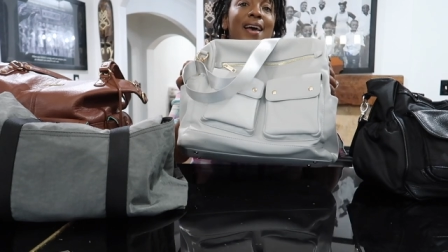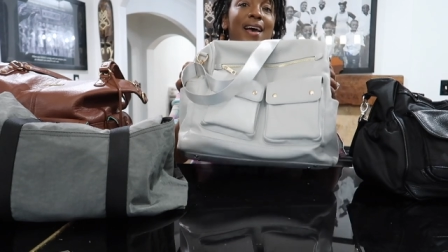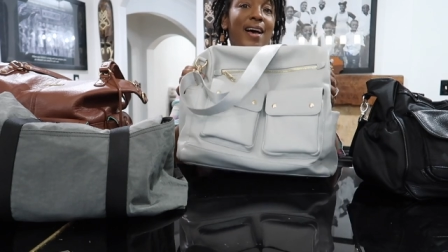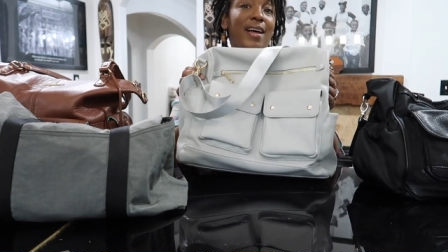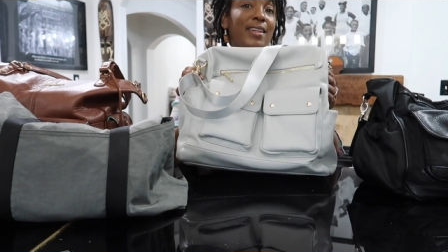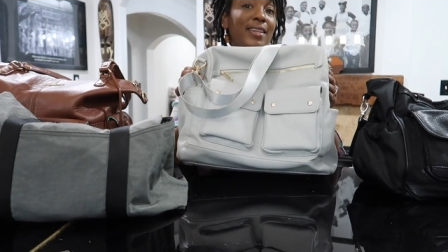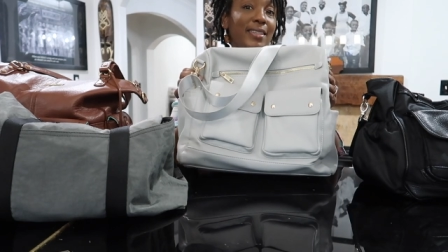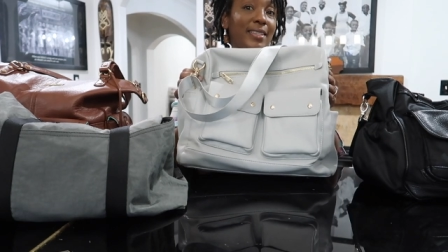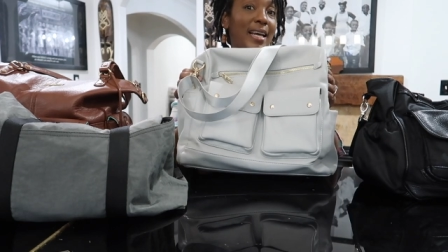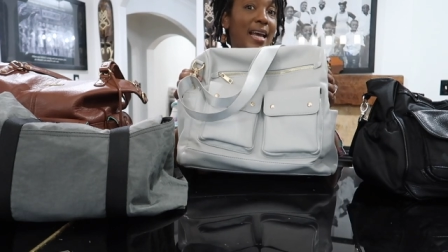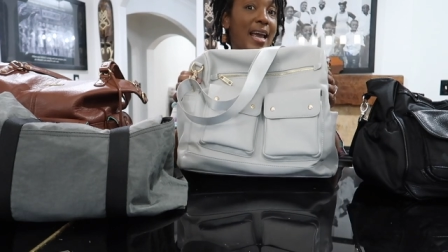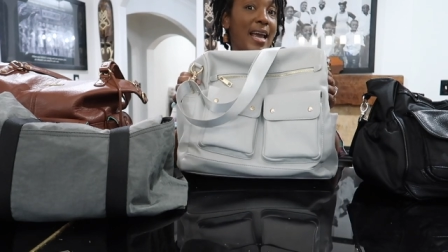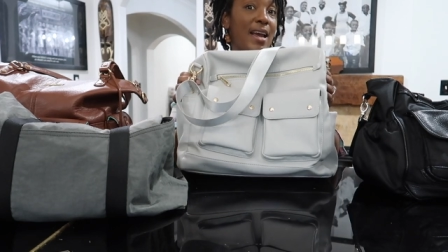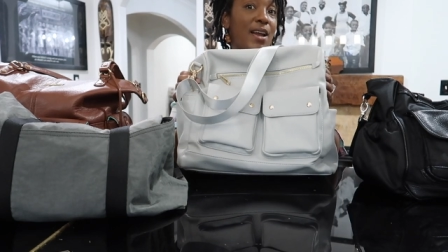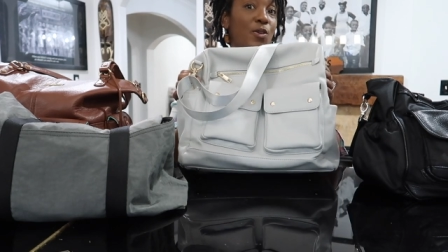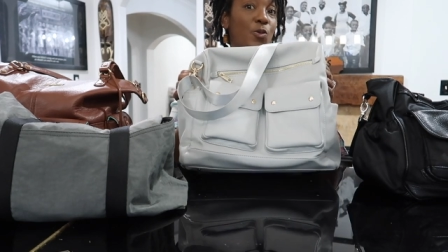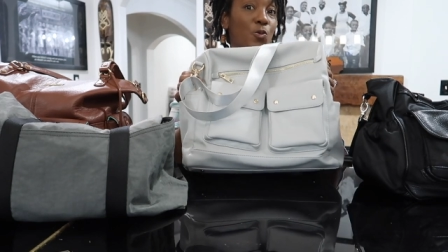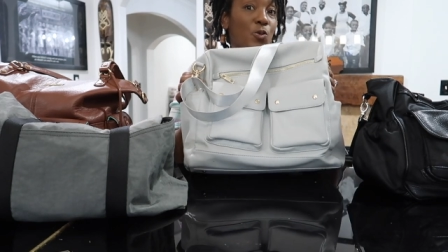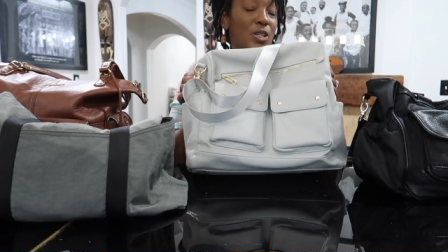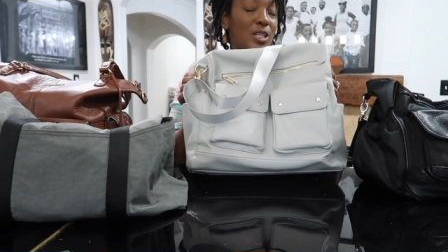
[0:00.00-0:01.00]
Ella
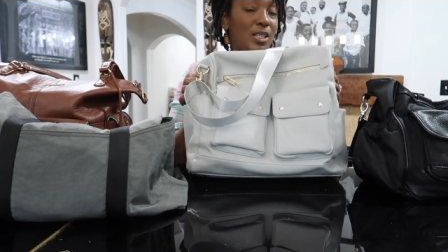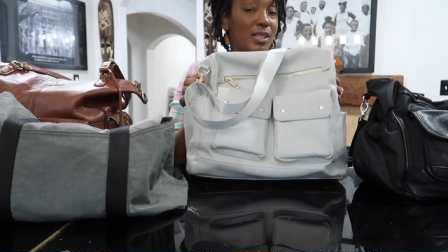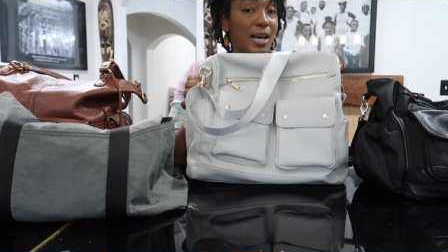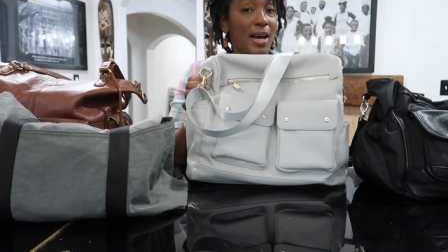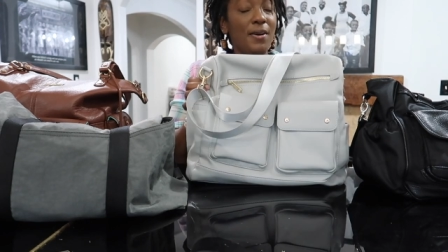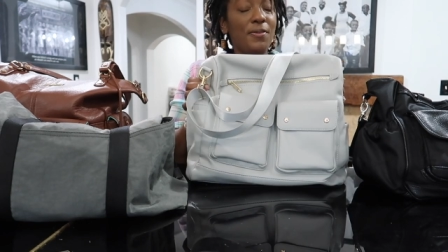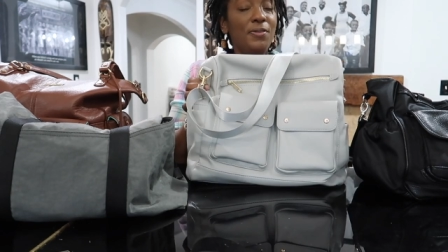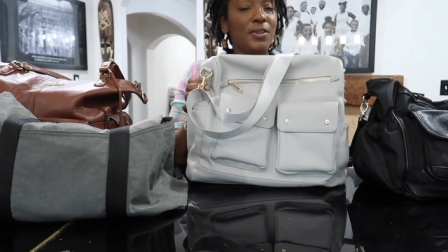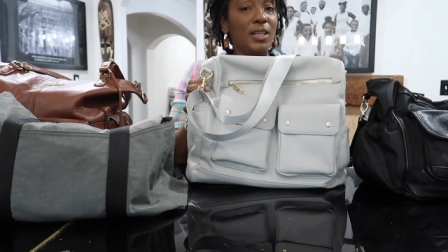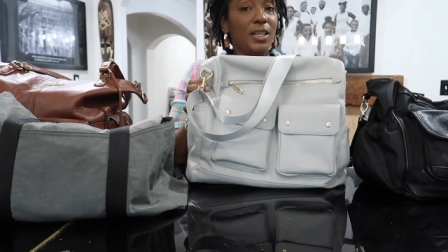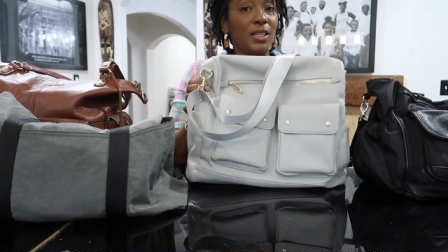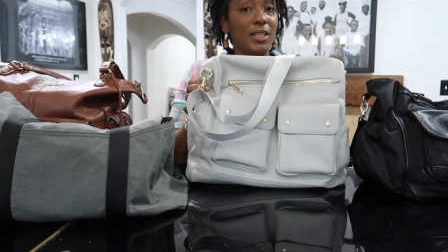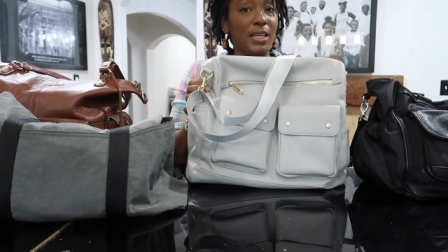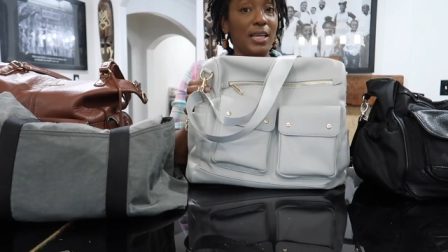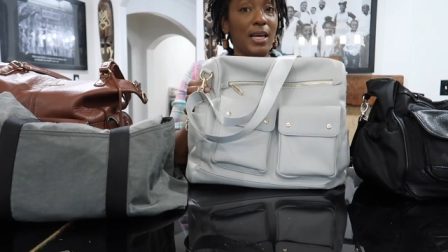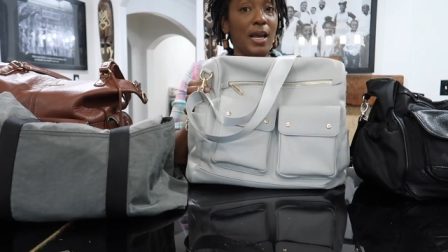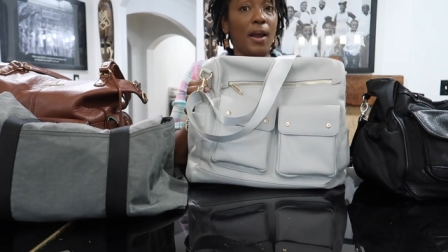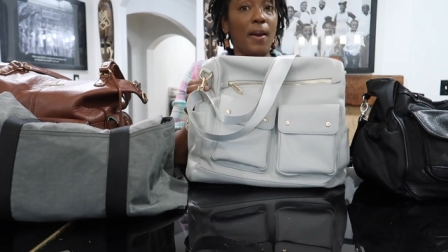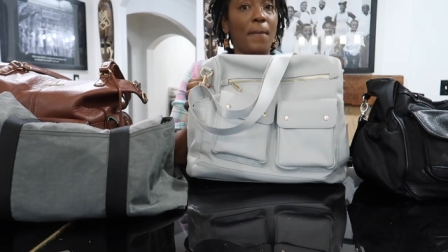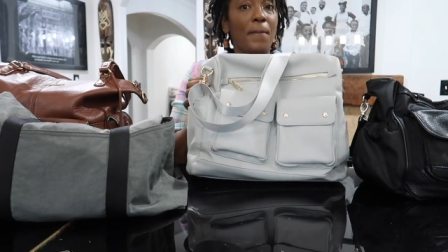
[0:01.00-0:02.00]
Dane would
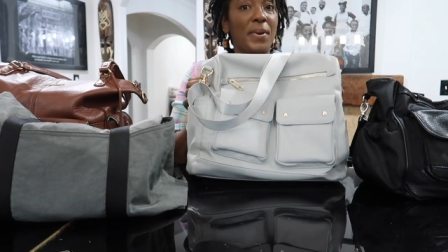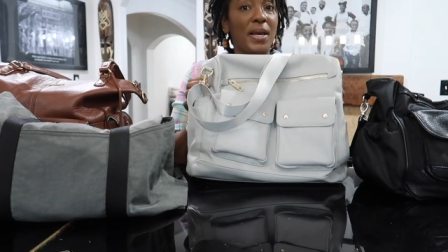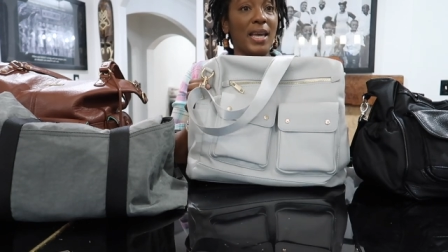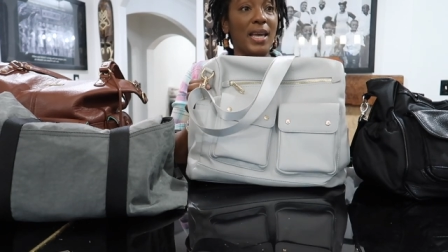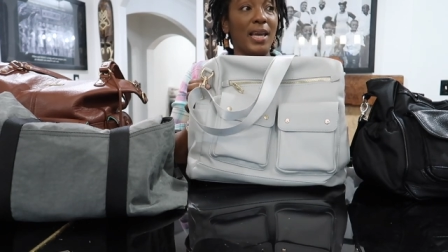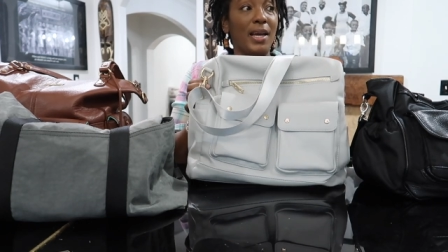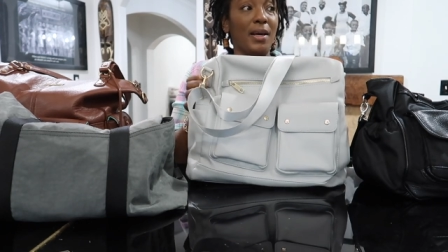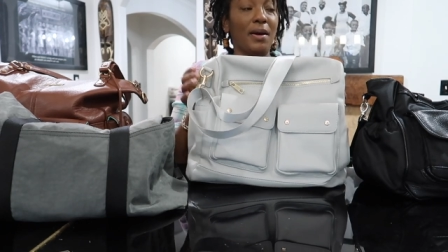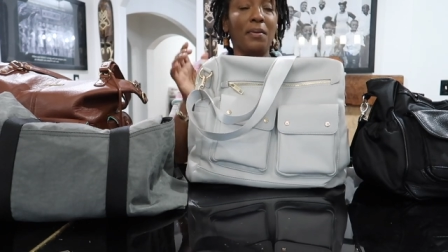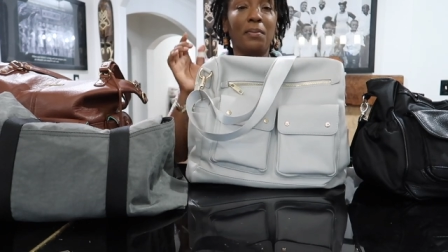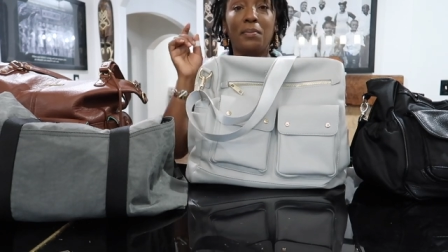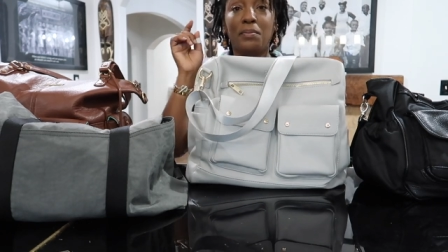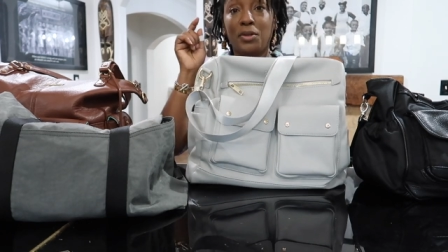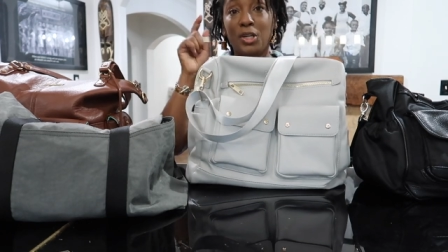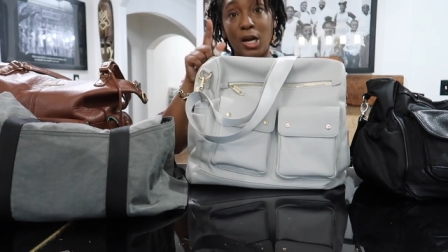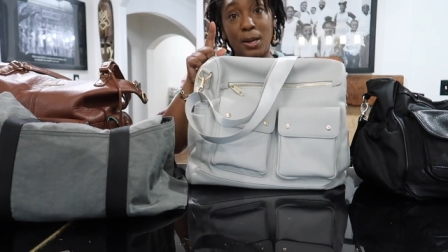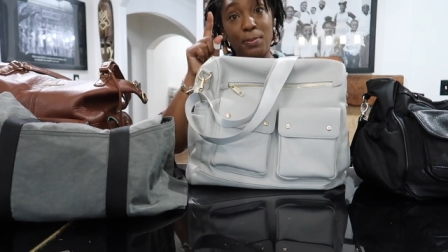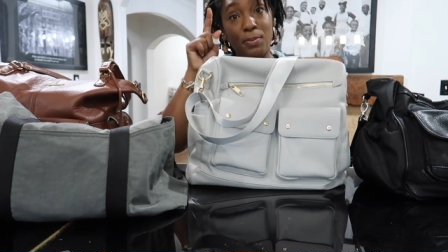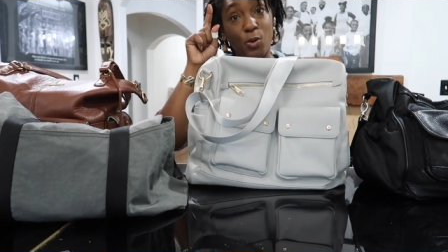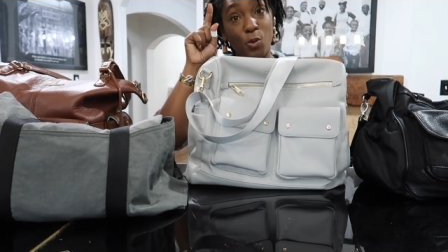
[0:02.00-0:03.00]
definitely be
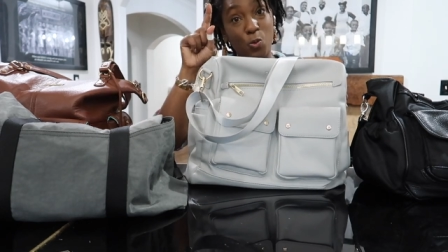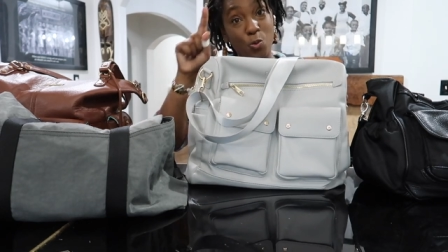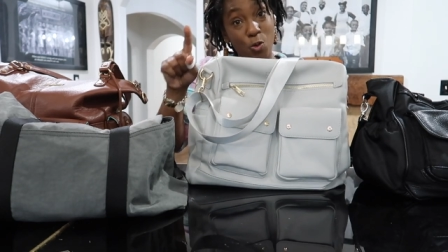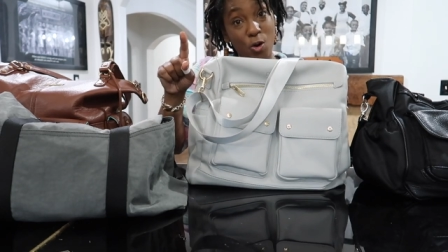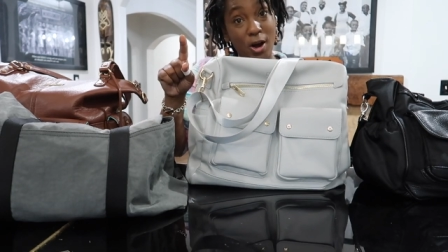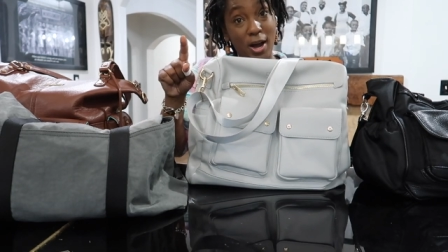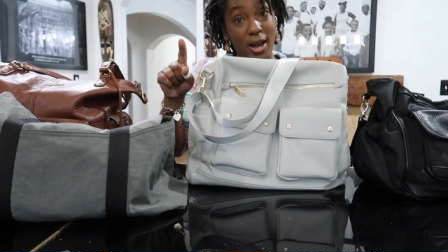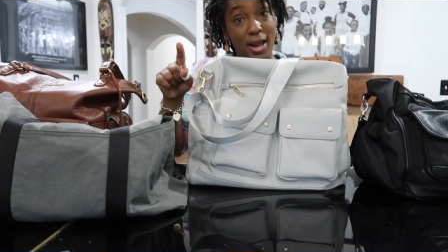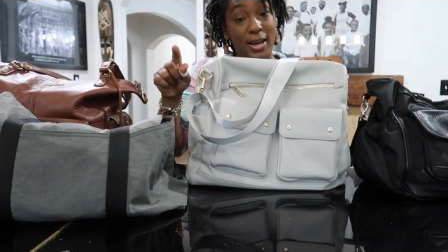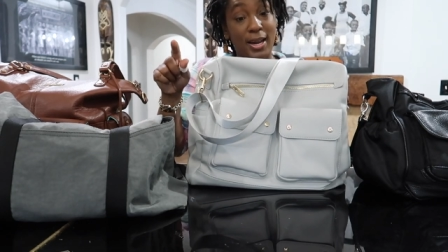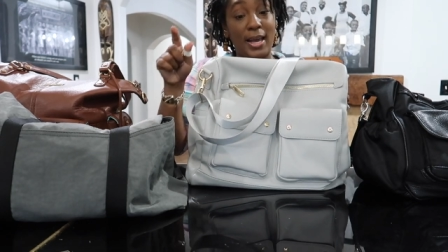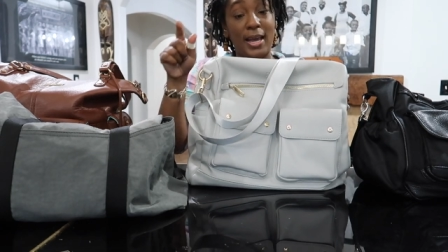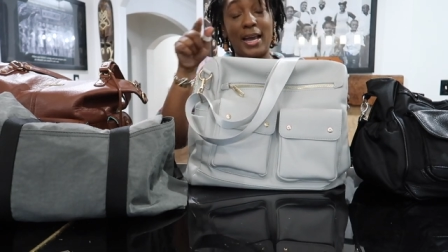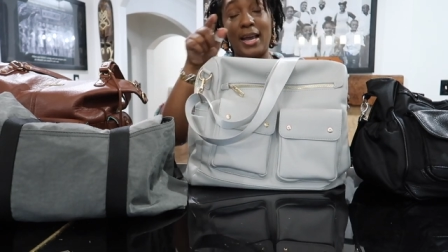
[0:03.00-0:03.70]
number one